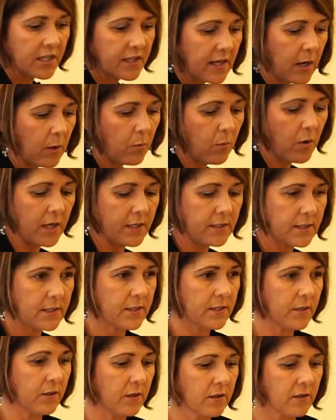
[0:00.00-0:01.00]
ding that once.
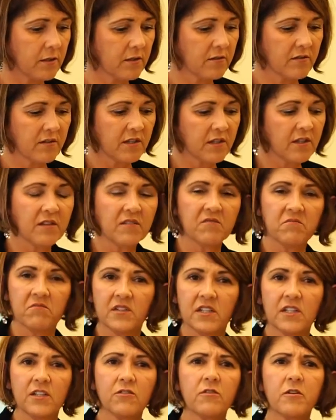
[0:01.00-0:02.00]

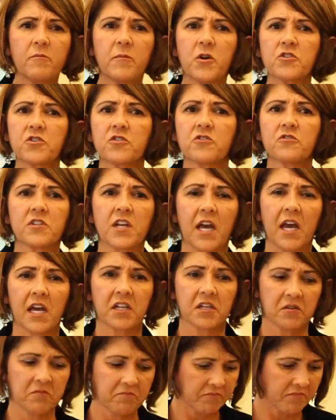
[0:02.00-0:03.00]
Little emotional
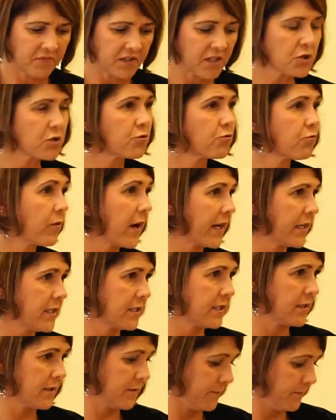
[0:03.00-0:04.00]
tag is
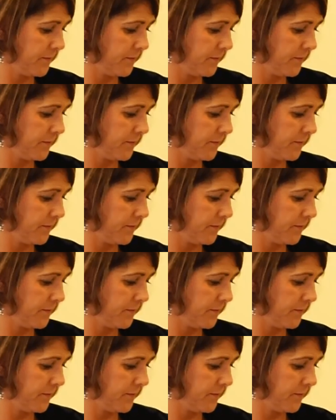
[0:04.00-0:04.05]
great.